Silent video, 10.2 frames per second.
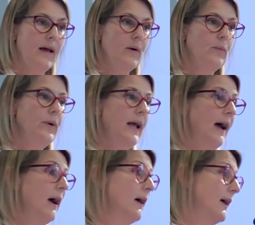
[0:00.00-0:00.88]
We,
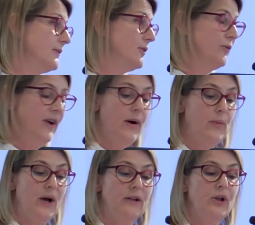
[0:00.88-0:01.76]
as you very
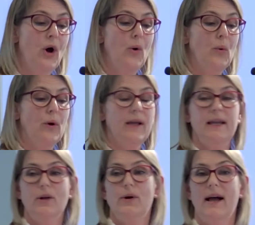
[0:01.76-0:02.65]
well know,
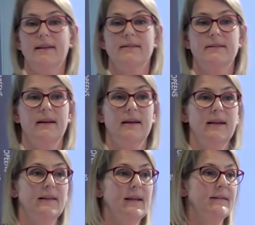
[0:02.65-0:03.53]
EU has
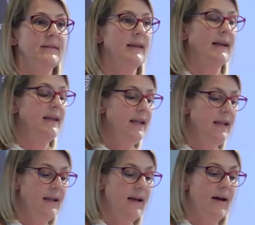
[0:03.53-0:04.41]
in its
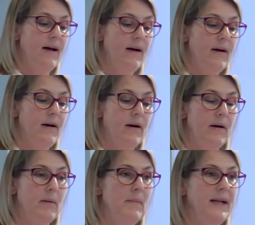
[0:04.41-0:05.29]
acquis
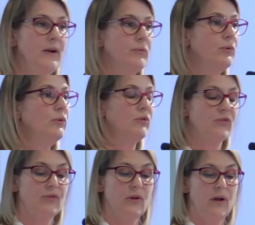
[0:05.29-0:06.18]
many
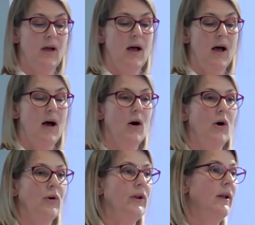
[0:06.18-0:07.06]
rules
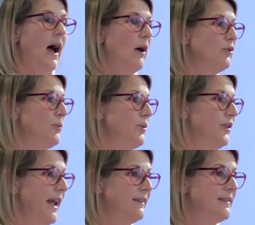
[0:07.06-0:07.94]
on how to
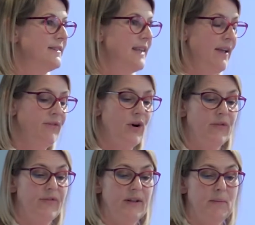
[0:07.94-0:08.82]
protect and
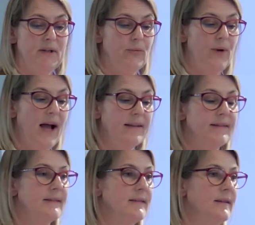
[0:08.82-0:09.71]
safeguard fundamental
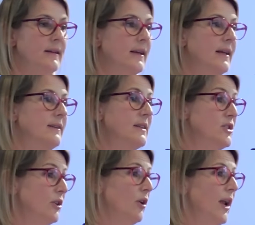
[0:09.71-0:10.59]
rights in
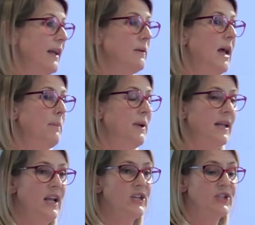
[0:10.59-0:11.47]
digital
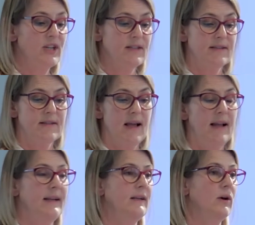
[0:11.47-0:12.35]
applications
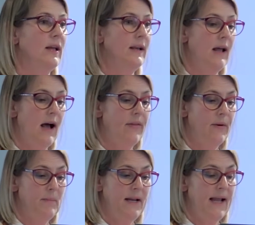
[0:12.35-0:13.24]
and in
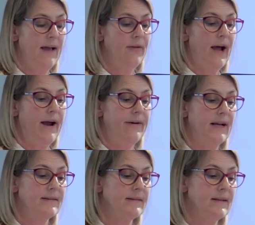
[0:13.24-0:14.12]
many other
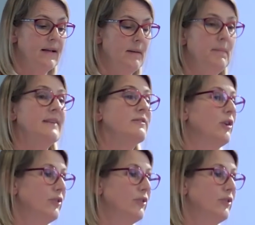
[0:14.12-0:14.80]
areas based on the